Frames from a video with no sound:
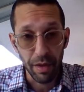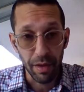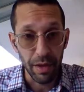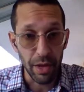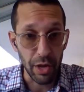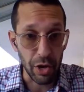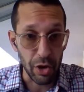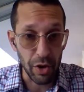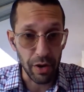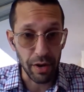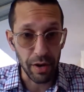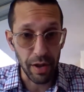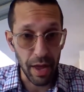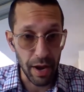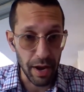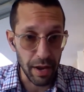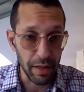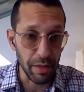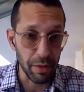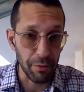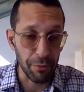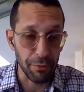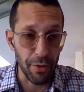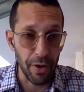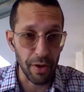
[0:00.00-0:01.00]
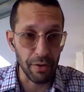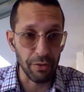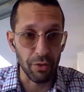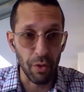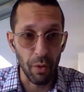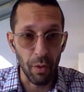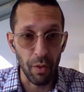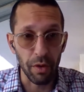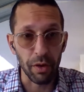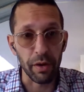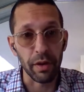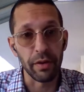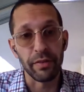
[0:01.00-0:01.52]
He couldn't get in the front
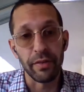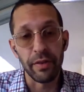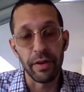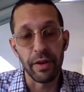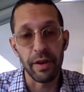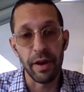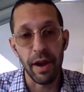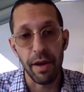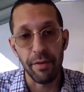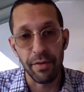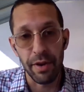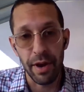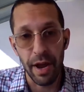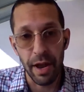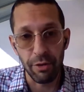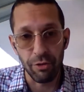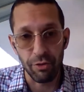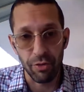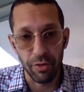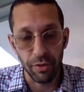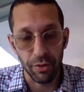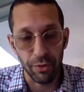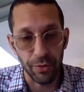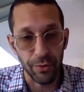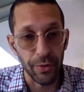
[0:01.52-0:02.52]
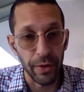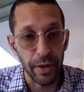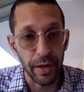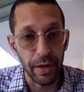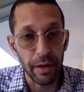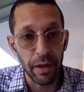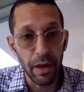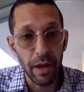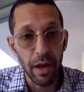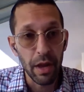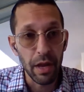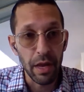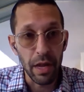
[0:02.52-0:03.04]
door because he didn't have an entrance
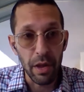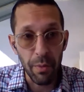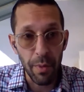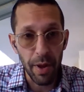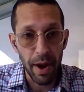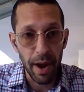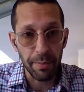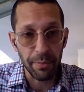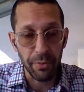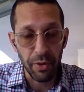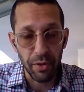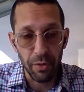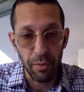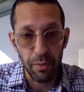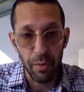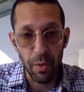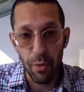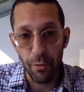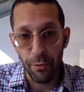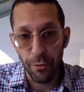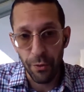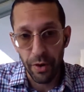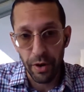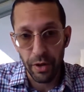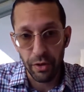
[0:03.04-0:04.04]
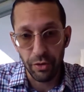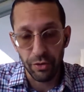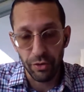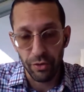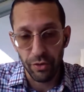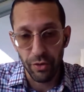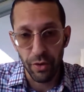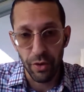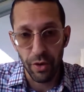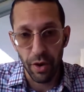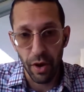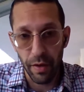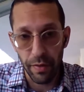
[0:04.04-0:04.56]
fee. He went up to the roof and he
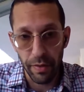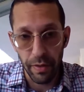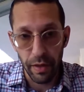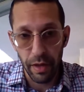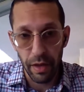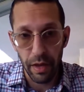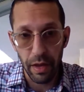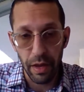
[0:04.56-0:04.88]
stood on